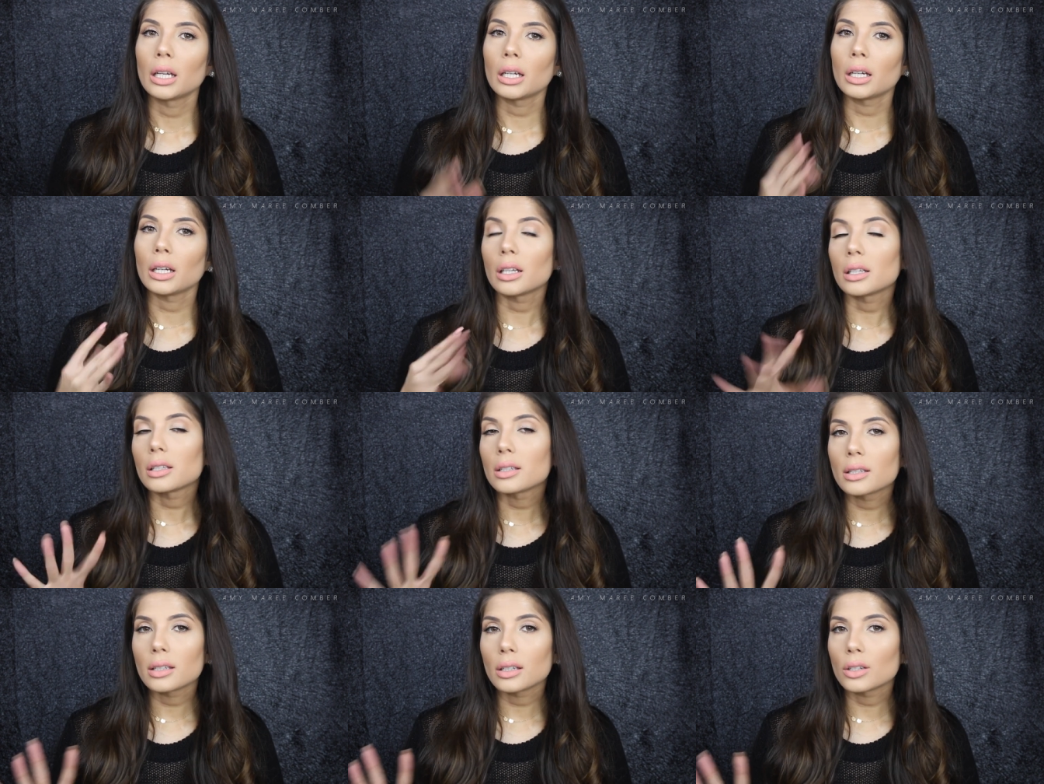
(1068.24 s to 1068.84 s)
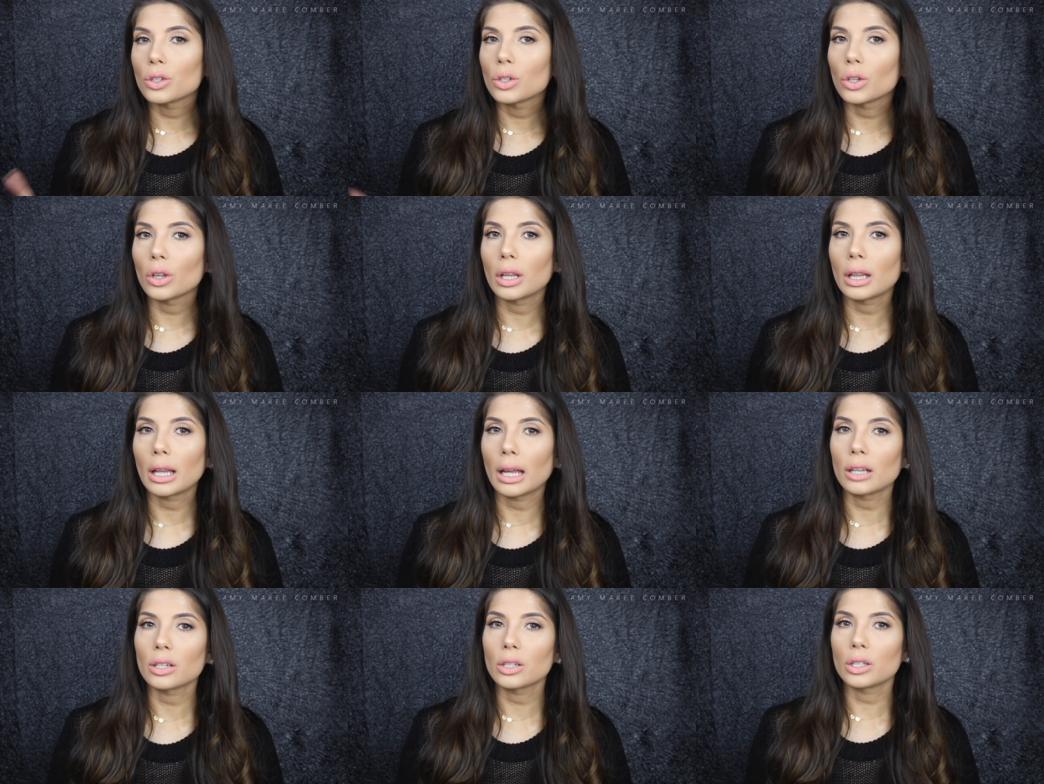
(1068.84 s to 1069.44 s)
to the
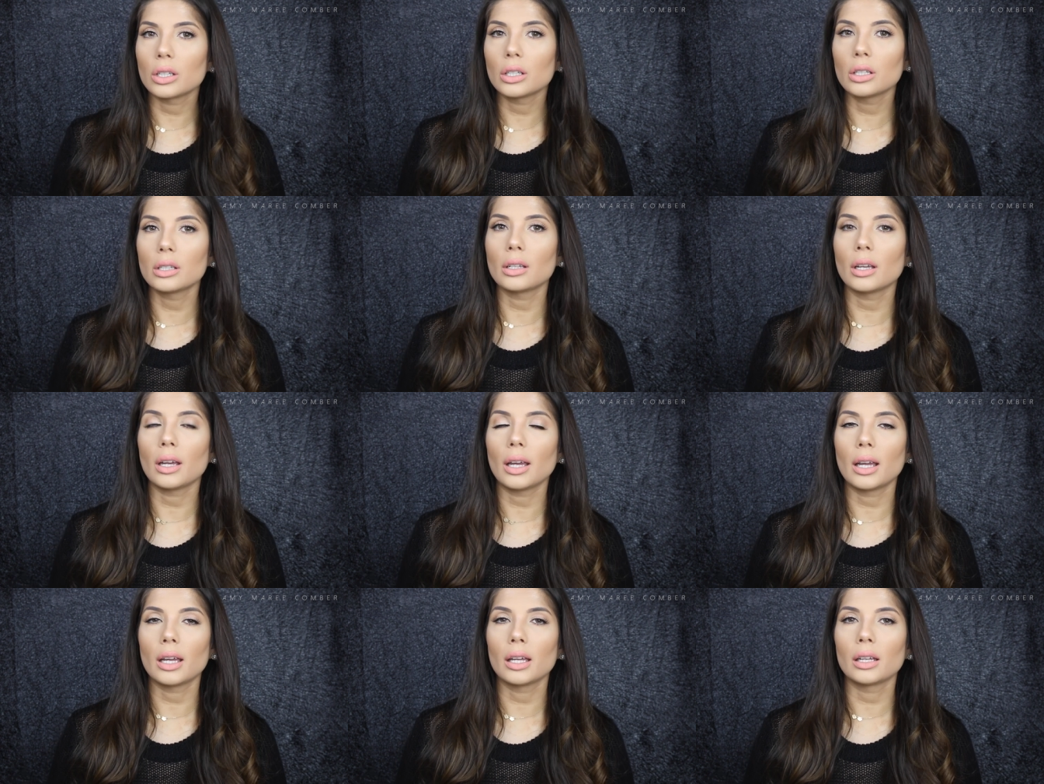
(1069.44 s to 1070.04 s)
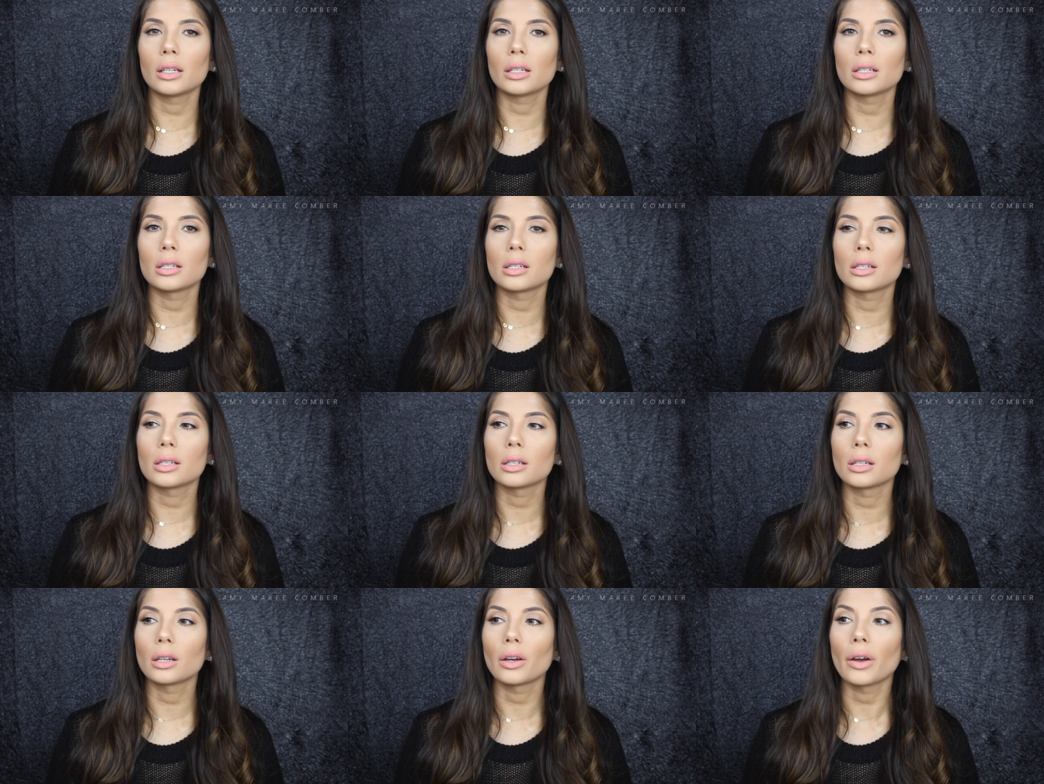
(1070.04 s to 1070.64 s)
lashes,
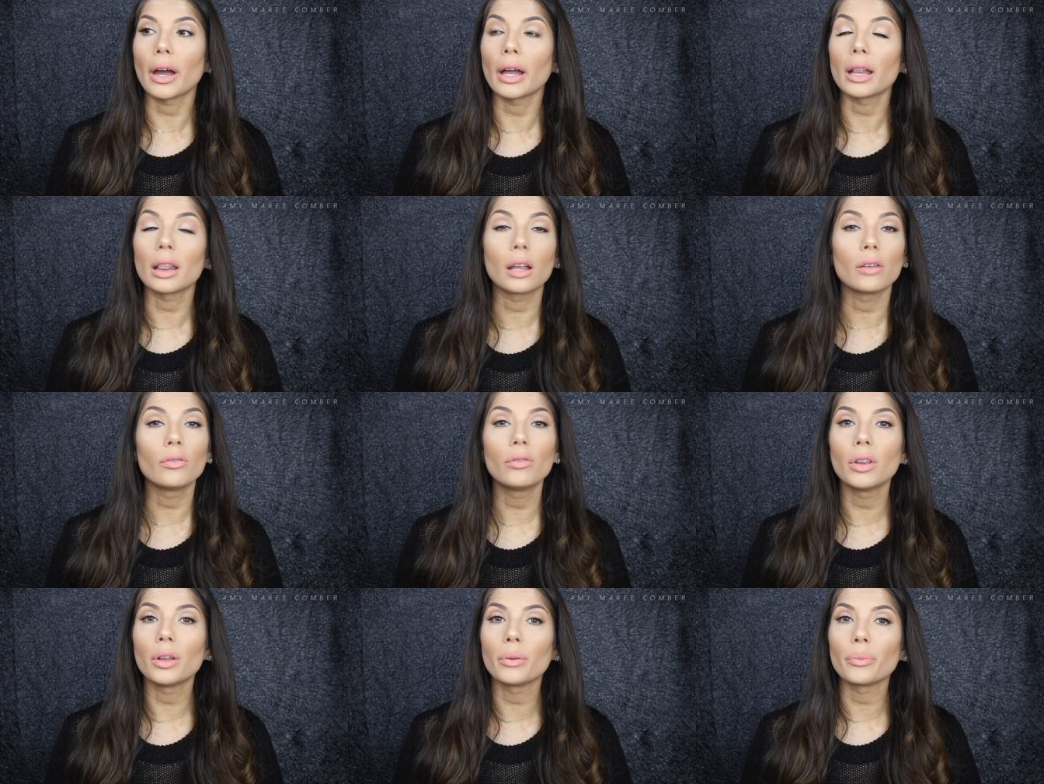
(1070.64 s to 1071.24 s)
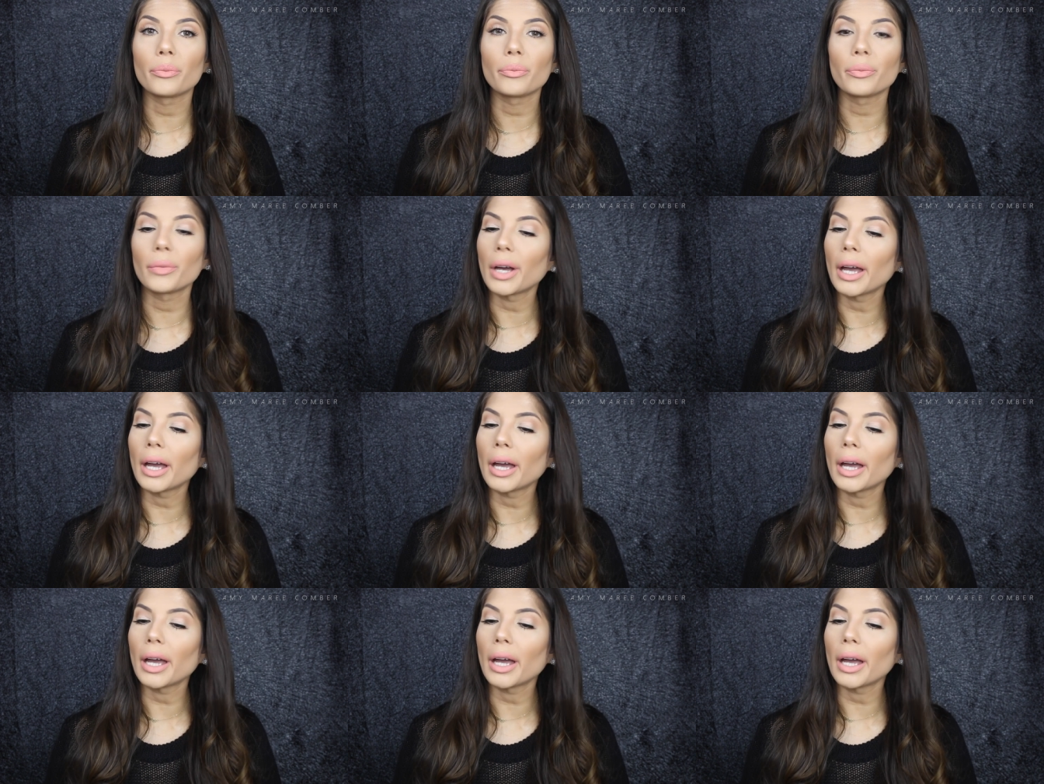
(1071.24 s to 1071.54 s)
and I love them.